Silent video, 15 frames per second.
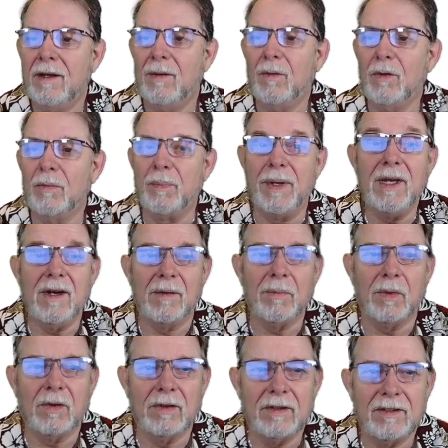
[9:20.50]
Or be
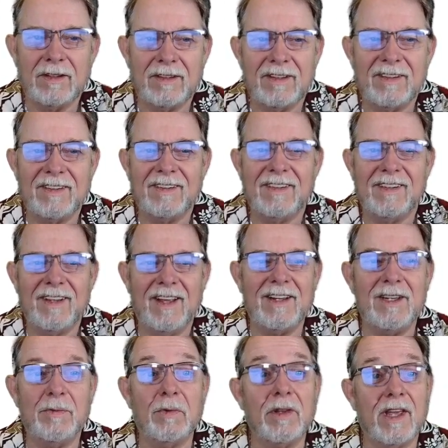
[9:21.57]
humble, and
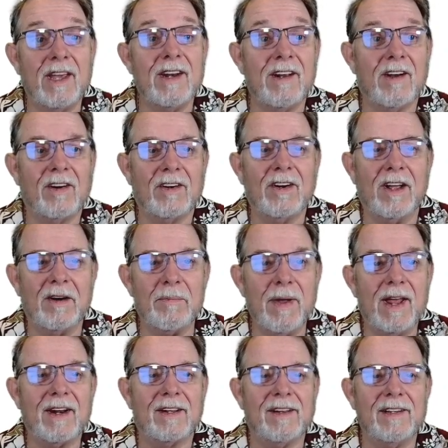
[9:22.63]
you will gain honor
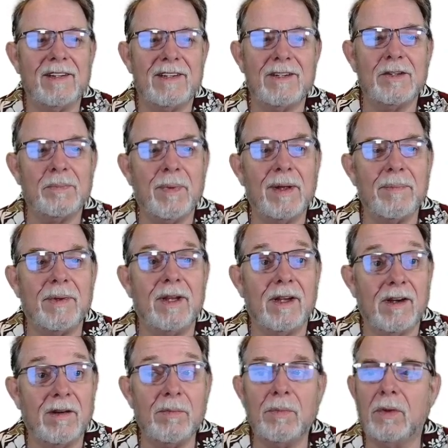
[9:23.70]
automatically just by being
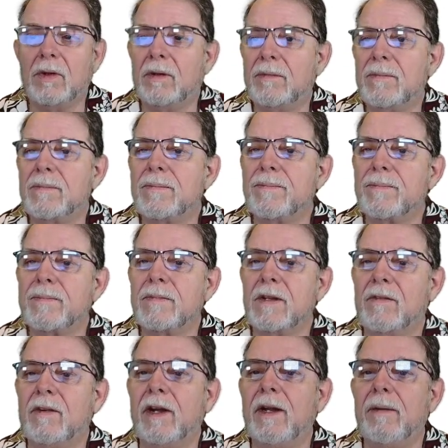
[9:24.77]
humble.
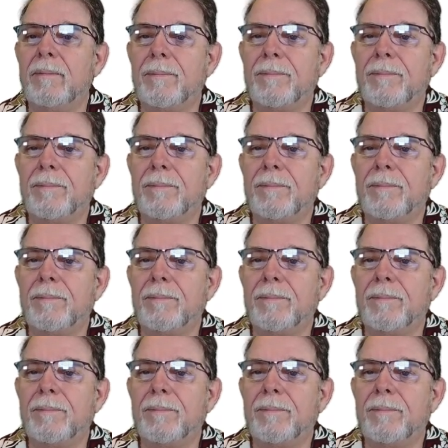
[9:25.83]
All right?